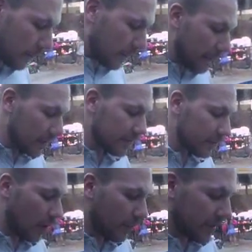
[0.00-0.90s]
People
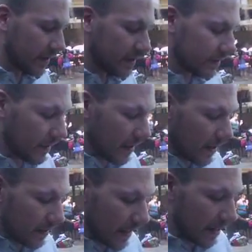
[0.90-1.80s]
smoke because
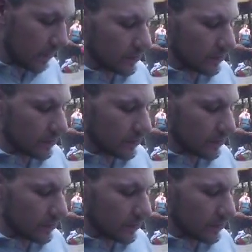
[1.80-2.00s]
they either